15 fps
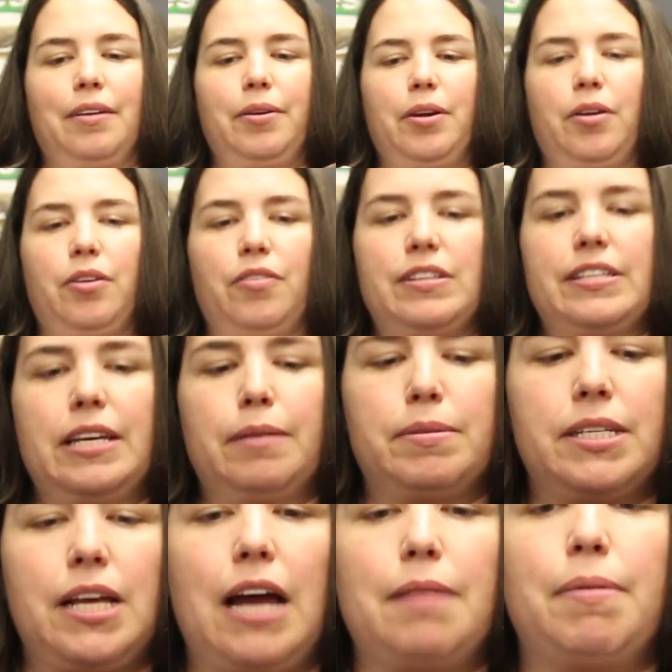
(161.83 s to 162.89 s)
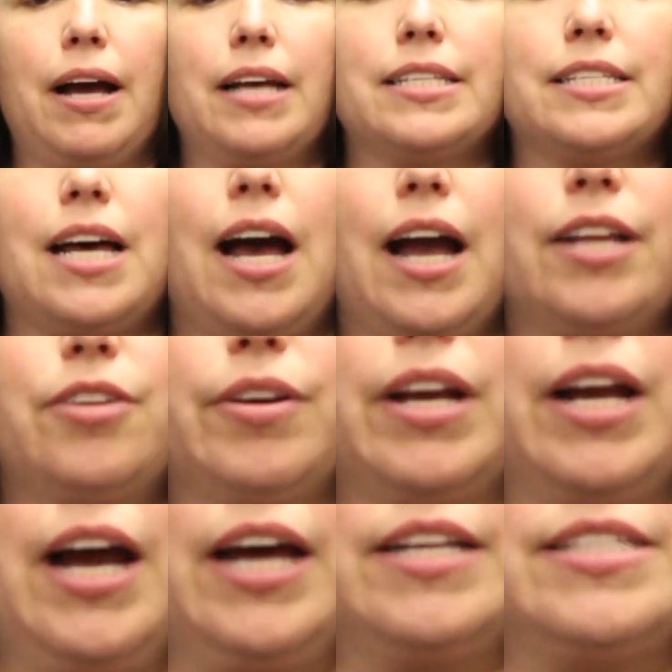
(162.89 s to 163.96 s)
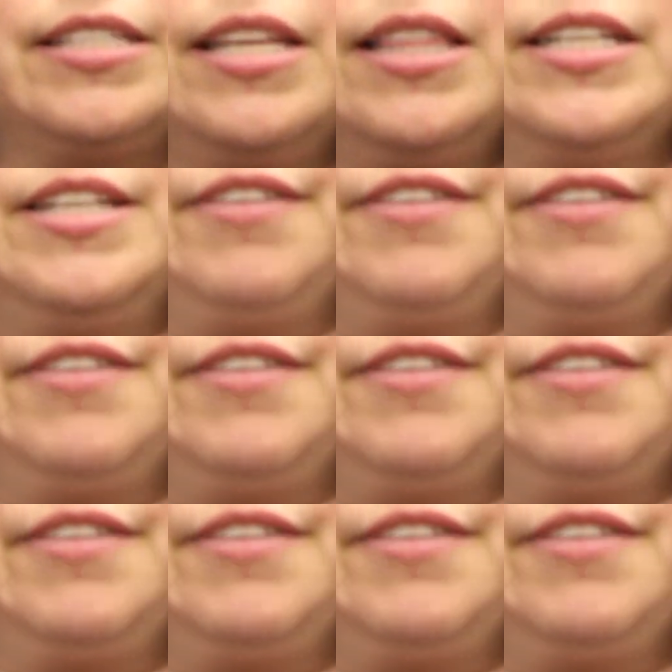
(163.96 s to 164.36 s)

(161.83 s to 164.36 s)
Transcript: you know, you see them side by side, you can kind of see the